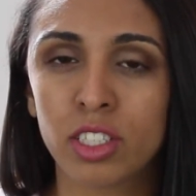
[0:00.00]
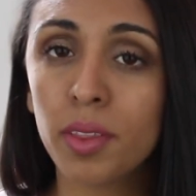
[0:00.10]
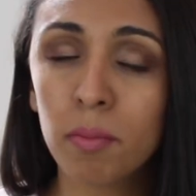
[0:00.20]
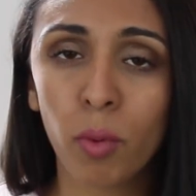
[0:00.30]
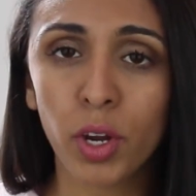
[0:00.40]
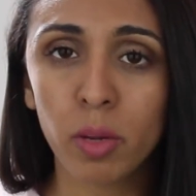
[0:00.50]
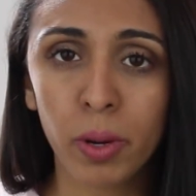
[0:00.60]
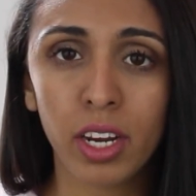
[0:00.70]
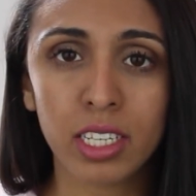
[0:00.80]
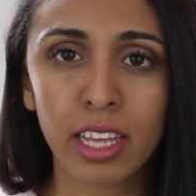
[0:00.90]
So the more you
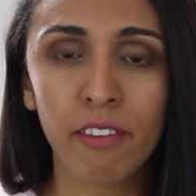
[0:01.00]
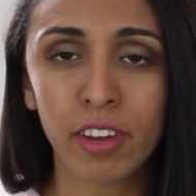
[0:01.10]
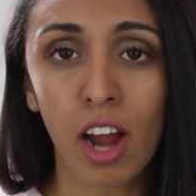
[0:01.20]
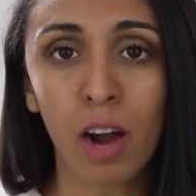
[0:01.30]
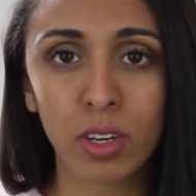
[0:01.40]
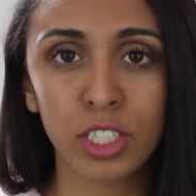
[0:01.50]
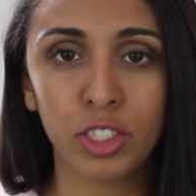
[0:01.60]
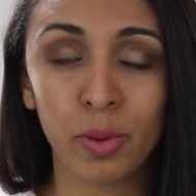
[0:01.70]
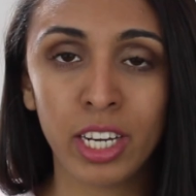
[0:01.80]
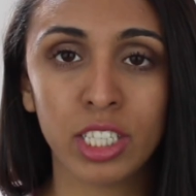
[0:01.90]
put yourself in awkward
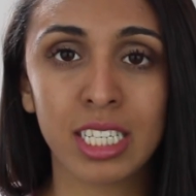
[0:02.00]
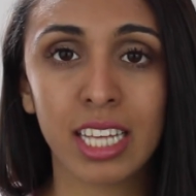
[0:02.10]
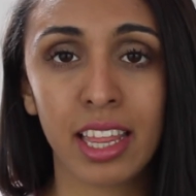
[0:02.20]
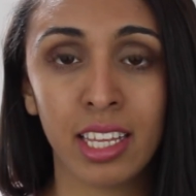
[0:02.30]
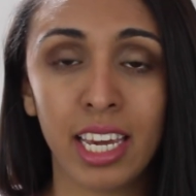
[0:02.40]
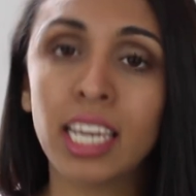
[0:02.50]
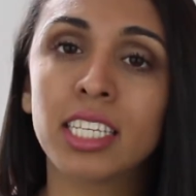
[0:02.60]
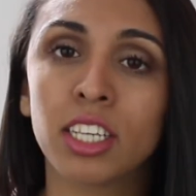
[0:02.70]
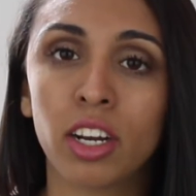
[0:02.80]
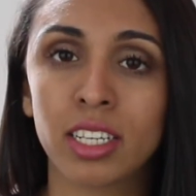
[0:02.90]
situations, the
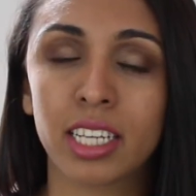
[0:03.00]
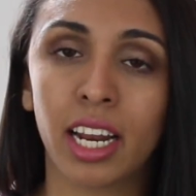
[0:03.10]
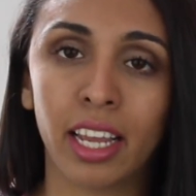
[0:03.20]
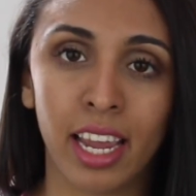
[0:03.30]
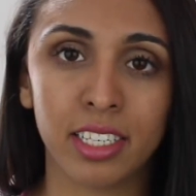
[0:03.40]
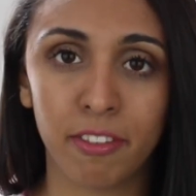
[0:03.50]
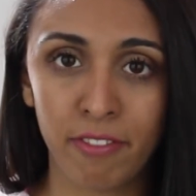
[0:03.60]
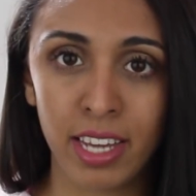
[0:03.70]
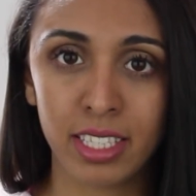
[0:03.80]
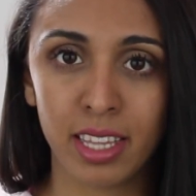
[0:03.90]
easier it's going to get to
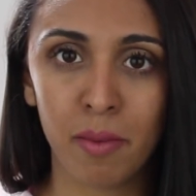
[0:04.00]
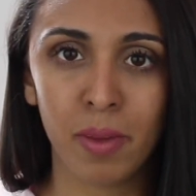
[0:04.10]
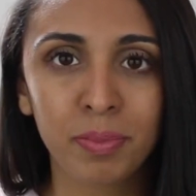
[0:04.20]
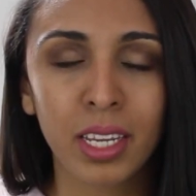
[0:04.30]
face them.